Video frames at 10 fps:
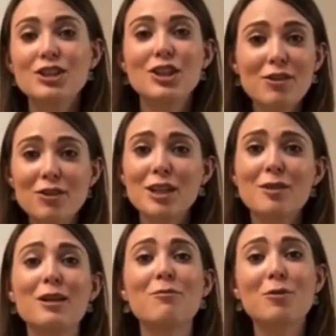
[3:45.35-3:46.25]

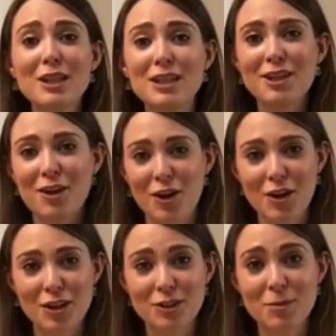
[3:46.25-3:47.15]
Generally, we really
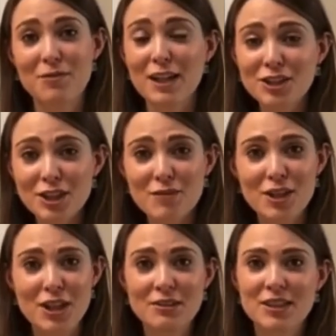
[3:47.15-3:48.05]
encourage prevention of
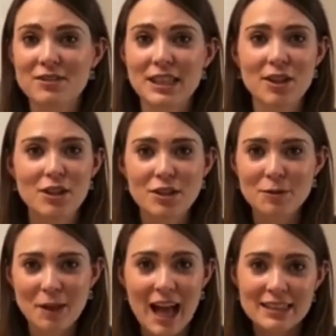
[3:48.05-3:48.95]
the use of
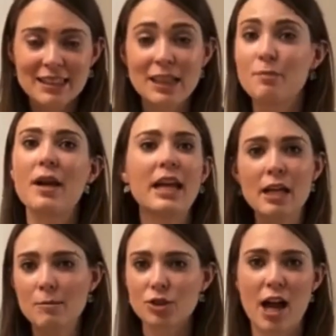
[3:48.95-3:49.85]
single-use plastic and
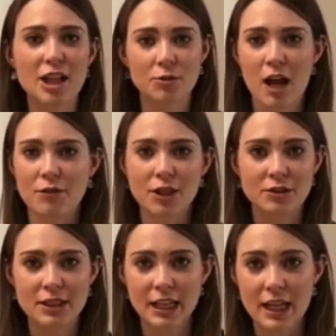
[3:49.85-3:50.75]
picking up trash whenever you
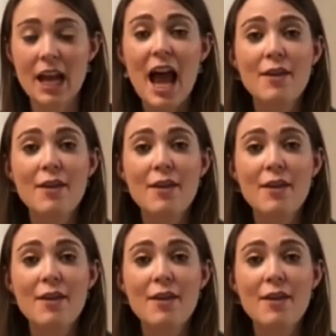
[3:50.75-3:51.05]
see it,